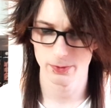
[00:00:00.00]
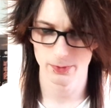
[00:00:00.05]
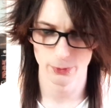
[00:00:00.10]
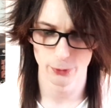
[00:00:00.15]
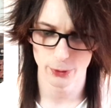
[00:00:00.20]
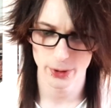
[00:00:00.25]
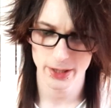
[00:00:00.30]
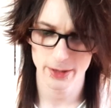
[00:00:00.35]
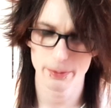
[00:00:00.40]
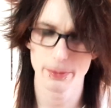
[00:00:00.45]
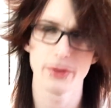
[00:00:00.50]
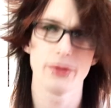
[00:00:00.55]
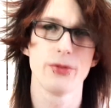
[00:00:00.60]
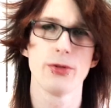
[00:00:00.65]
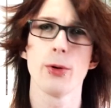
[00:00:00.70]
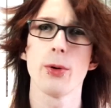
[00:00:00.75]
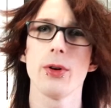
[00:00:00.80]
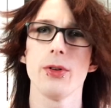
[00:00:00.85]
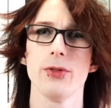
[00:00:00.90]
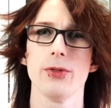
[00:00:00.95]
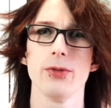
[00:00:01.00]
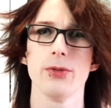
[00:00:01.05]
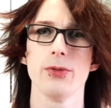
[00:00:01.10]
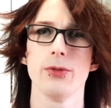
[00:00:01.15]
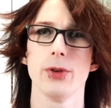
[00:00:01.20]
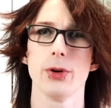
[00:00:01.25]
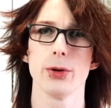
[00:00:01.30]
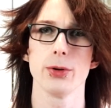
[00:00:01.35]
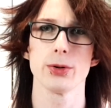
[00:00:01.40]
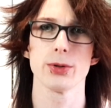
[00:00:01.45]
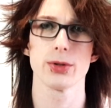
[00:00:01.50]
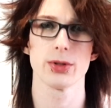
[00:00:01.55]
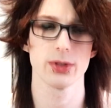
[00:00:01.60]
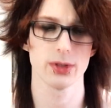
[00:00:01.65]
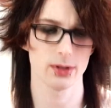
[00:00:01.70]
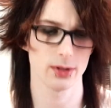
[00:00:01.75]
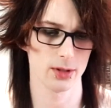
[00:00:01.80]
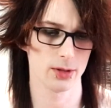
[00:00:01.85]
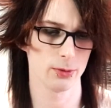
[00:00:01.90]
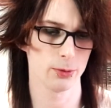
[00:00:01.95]
read before
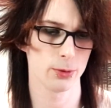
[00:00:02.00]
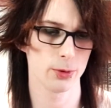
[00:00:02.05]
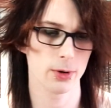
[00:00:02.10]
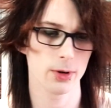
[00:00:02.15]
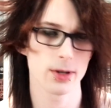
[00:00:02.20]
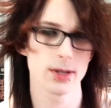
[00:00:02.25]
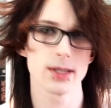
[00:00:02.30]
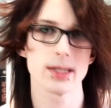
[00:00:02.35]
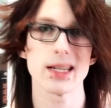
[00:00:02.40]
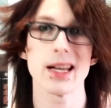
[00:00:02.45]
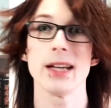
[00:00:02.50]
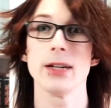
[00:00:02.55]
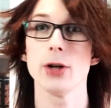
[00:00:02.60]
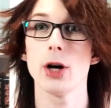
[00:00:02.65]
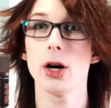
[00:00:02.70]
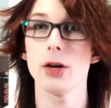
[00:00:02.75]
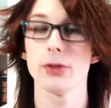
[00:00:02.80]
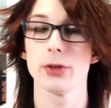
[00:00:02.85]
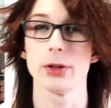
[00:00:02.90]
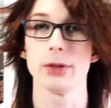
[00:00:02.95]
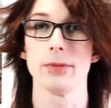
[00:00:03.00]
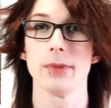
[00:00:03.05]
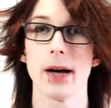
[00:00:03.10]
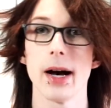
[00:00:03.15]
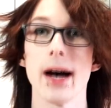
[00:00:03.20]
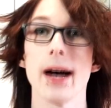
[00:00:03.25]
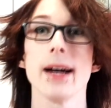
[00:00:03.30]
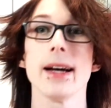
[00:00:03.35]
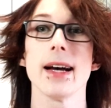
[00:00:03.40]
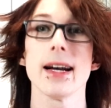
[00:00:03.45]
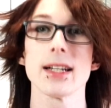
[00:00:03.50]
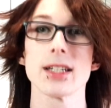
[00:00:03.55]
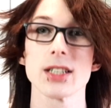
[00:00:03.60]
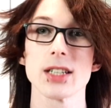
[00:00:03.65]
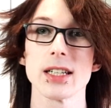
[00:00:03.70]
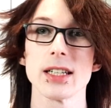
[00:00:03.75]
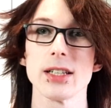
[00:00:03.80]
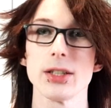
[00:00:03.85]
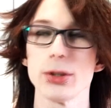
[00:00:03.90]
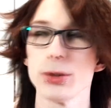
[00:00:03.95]
those was a novel. I
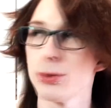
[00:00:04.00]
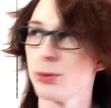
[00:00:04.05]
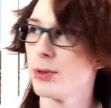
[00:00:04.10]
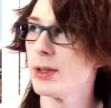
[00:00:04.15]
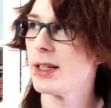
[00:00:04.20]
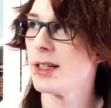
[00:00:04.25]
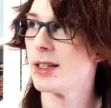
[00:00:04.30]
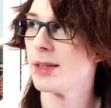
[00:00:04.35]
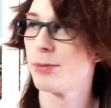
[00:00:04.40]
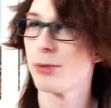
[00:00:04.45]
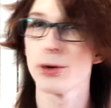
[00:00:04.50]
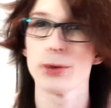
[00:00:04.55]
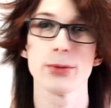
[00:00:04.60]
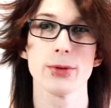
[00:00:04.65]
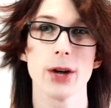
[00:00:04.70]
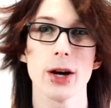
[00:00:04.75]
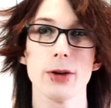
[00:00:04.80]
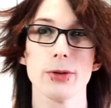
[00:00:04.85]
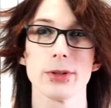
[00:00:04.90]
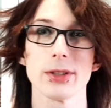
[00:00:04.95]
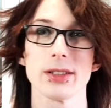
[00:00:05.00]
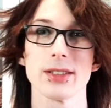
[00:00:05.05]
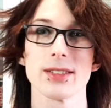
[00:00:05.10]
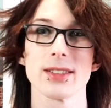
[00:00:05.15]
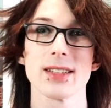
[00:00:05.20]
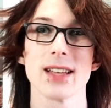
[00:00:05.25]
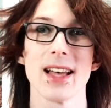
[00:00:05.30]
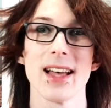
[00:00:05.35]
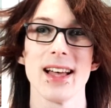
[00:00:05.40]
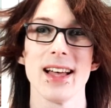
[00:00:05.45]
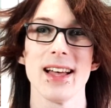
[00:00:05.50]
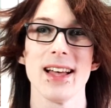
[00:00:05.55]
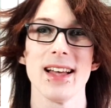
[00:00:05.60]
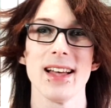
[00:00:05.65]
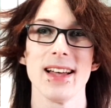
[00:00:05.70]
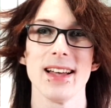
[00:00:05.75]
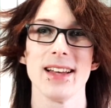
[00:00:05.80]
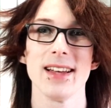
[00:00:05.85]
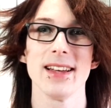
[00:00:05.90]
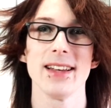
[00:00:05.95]
actually do read pro novels
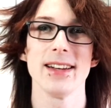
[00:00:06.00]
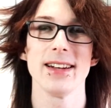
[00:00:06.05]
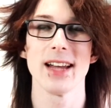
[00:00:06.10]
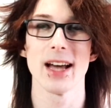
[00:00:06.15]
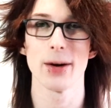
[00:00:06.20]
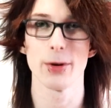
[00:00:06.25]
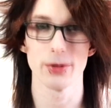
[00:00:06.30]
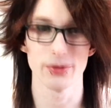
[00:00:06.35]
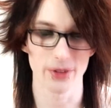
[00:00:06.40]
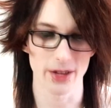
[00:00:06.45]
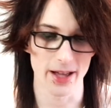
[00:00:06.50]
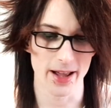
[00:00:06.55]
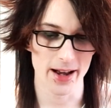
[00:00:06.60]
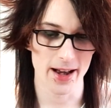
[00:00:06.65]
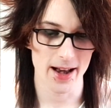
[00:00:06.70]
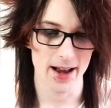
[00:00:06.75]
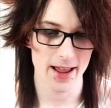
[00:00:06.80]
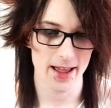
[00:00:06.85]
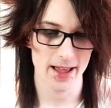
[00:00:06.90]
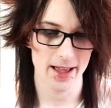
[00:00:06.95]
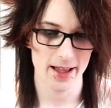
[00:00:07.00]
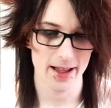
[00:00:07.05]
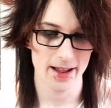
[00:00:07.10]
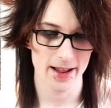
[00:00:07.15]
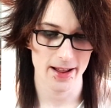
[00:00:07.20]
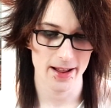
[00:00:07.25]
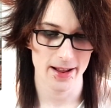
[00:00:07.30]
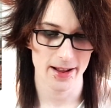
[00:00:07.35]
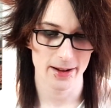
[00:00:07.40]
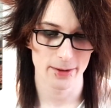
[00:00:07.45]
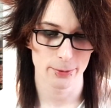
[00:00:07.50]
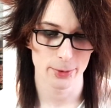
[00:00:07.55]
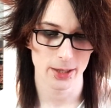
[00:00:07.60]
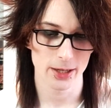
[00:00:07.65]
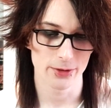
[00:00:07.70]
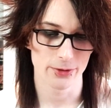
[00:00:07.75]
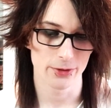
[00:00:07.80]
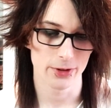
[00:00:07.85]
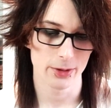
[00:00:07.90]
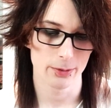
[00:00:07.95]
now and then
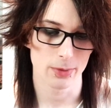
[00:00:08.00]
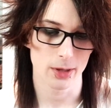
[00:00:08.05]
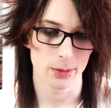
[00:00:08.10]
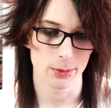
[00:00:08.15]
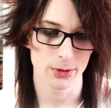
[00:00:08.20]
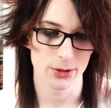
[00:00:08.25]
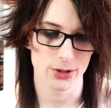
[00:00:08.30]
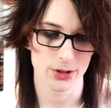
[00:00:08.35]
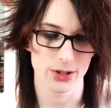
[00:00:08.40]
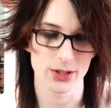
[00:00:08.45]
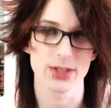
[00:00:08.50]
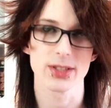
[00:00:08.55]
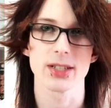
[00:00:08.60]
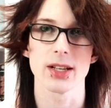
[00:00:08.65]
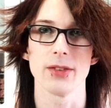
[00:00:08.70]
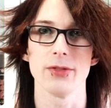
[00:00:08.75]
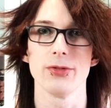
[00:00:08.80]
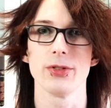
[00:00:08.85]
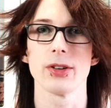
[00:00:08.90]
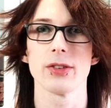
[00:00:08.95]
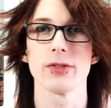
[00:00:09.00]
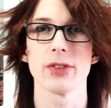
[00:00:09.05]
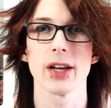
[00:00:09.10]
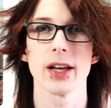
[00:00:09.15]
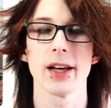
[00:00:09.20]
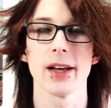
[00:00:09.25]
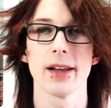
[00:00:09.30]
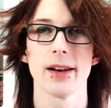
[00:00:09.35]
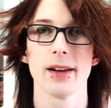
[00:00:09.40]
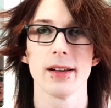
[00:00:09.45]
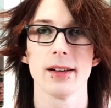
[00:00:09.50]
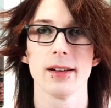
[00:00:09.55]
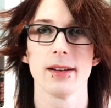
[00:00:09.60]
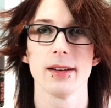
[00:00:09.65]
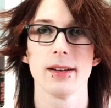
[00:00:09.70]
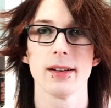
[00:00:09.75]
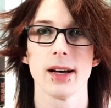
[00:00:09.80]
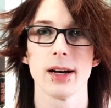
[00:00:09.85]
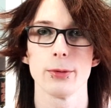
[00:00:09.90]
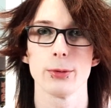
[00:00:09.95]
whenever it published something that
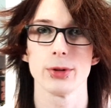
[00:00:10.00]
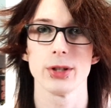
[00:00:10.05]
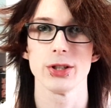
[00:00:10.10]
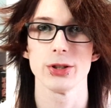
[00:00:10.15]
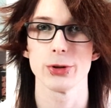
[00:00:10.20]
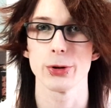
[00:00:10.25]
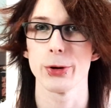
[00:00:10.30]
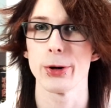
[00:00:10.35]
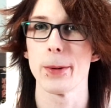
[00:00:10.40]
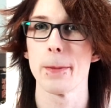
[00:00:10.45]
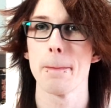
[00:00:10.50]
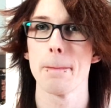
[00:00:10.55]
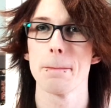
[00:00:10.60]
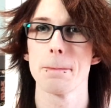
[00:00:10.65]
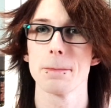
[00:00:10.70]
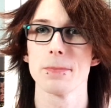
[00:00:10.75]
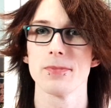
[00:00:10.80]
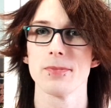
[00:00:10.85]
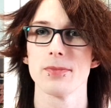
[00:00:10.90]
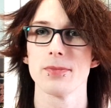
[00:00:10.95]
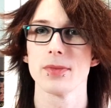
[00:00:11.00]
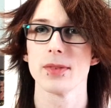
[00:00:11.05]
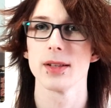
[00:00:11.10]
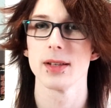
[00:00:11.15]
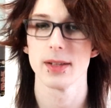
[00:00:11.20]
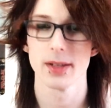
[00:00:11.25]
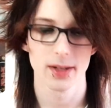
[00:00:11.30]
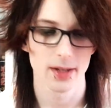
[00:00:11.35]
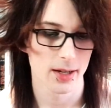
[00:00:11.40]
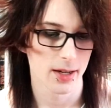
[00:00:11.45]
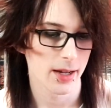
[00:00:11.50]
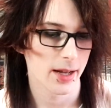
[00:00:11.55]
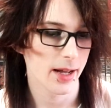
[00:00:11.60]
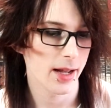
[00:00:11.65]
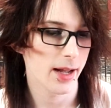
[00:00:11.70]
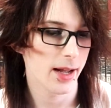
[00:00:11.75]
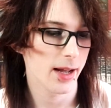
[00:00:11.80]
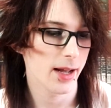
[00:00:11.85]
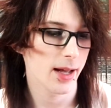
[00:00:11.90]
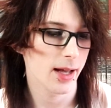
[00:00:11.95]
I would enjoy.
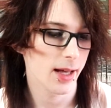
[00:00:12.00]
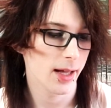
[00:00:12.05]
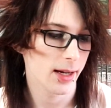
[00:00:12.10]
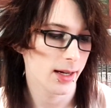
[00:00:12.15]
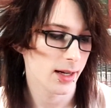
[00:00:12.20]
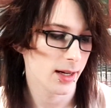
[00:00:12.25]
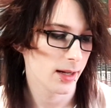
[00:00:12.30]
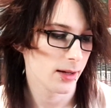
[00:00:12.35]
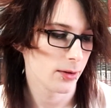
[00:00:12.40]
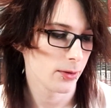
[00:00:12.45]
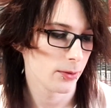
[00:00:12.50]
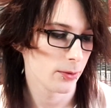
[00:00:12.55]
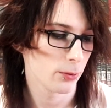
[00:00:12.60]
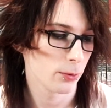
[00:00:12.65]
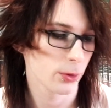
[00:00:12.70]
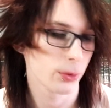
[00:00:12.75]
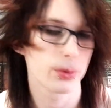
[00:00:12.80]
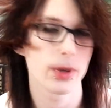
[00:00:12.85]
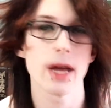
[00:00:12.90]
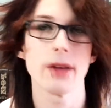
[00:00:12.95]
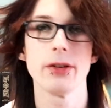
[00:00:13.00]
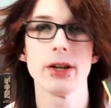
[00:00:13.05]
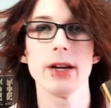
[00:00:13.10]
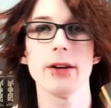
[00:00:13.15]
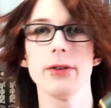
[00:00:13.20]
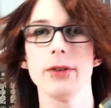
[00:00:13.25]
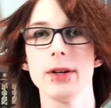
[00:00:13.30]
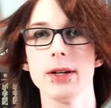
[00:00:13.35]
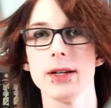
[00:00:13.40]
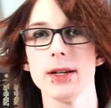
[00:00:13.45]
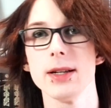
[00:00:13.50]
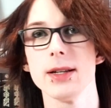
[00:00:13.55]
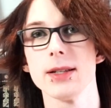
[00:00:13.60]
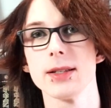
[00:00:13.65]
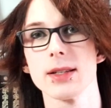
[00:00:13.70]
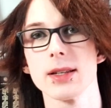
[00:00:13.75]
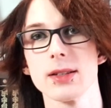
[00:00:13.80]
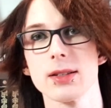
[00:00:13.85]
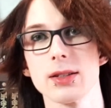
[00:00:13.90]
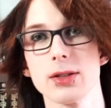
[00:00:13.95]
And what we have here is